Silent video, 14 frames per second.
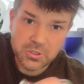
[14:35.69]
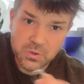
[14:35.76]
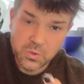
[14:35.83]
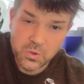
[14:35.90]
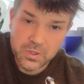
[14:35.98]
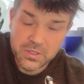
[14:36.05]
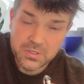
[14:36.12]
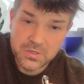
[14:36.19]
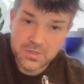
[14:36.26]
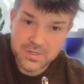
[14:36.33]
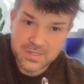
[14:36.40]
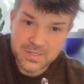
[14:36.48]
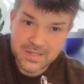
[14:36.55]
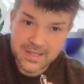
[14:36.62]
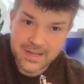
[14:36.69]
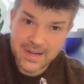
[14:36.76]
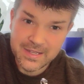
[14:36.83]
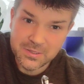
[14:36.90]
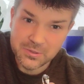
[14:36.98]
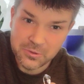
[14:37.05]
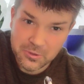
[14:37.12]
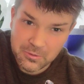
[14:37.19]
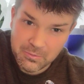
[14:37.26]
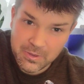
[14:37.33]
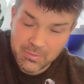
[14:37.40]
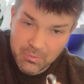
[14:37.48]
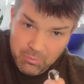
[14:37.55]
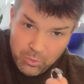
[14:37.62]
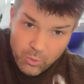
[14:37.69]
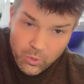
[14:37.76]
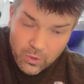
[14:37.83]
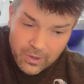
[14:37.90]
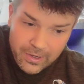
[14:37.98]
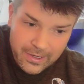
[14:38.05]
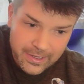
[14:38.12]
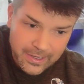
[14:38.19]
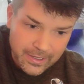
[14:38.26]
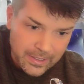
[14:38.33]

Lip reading: cool because you can see that it has aluminum and boron in it,